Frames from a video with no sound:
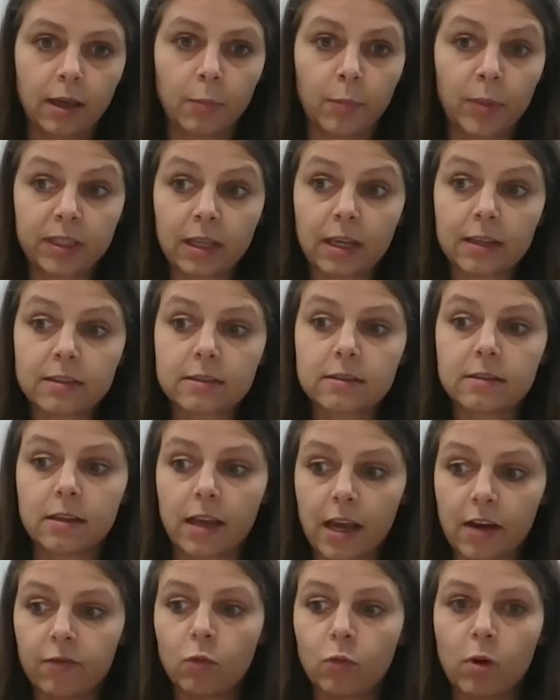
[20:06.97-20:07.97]
But that's
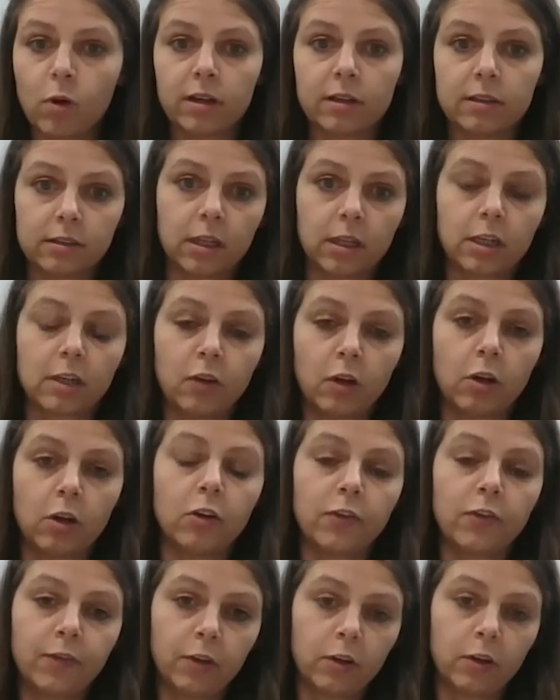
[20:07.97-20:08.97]
everyone is kind of
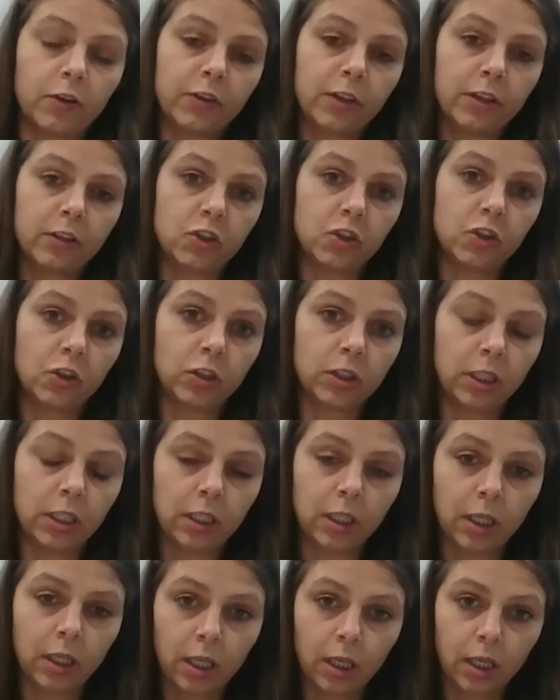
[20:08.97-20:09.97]
on that
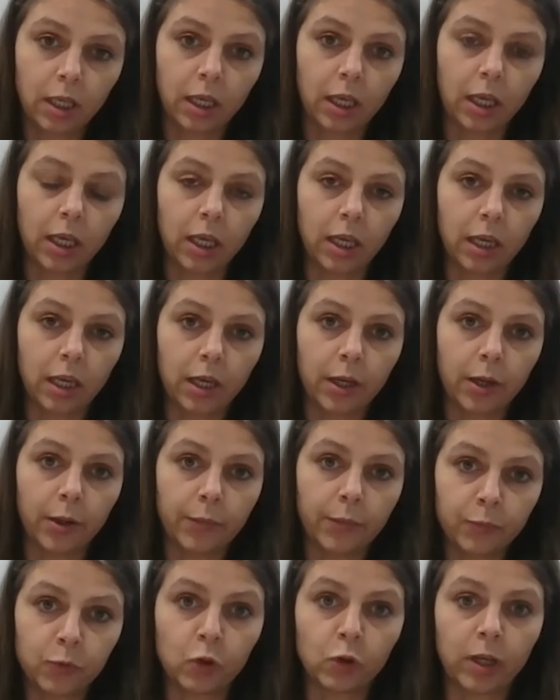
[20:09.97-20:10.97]
journey
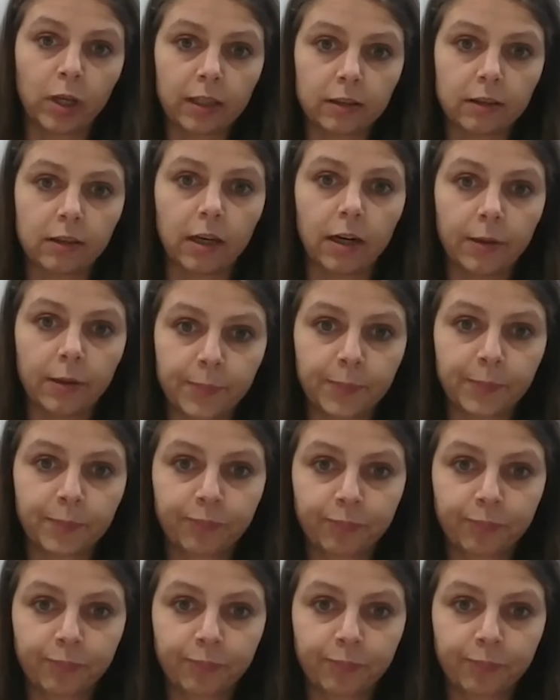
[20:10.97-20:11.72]
to get there.